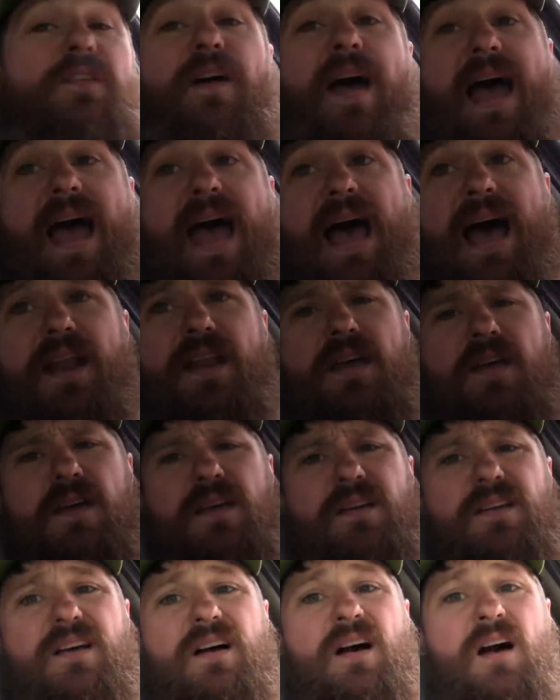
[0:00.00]
have had
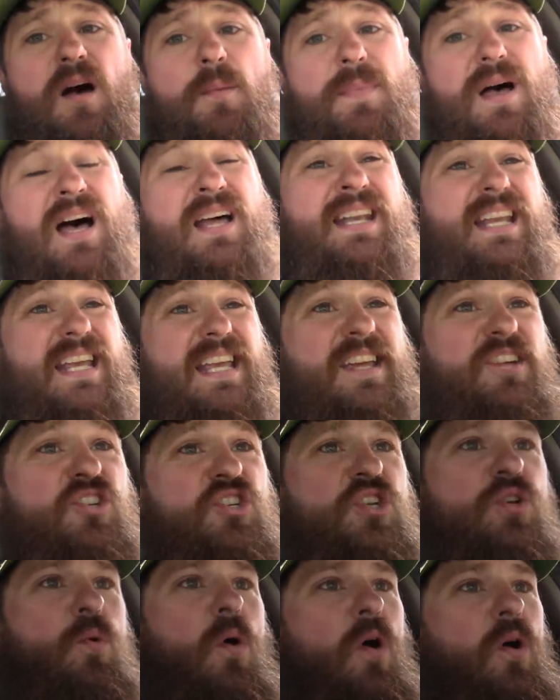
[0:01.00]
an
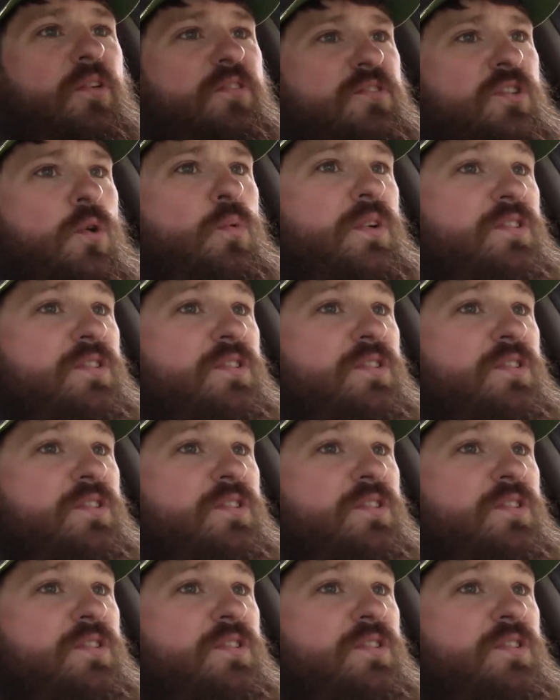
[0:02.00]
issue also